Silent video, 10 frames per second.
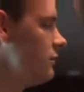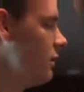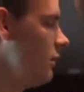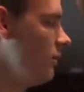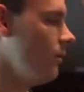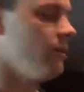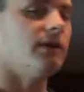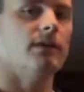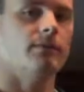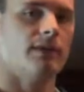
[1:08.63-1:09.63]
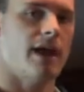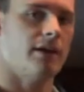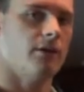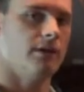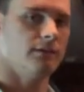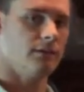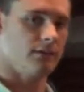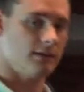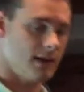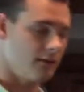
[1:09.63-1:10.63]
So we're going to categorize
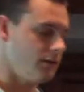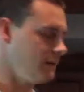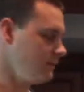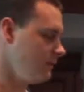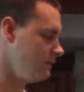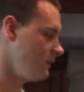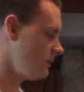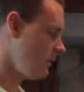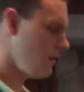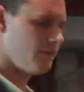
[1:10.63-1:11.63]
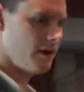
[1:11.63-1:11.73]
those as just other